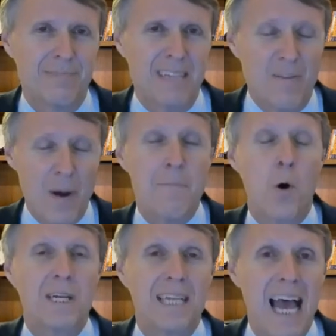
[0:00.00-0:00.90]
If we had
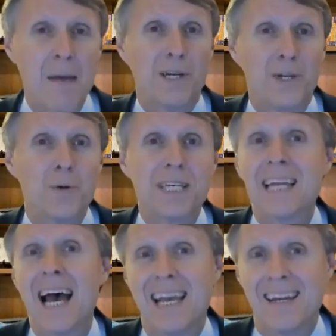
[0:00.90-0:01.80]
more time, we'd do it
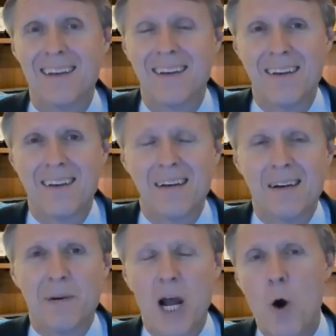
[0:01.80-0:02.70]
tonight.
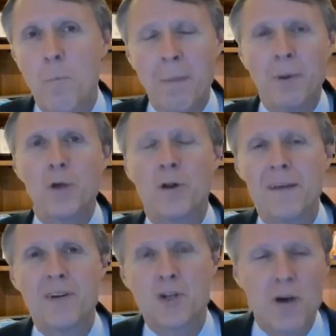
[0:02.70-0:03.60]
But I hope maybe you'll
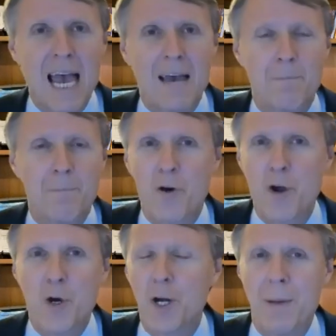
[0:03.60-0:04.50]
even try it
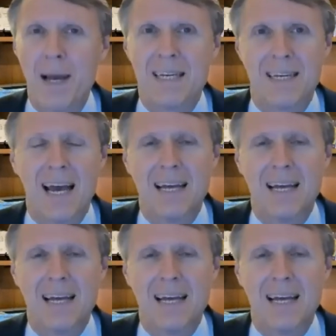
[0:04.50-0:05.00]
before you go to bed tonight.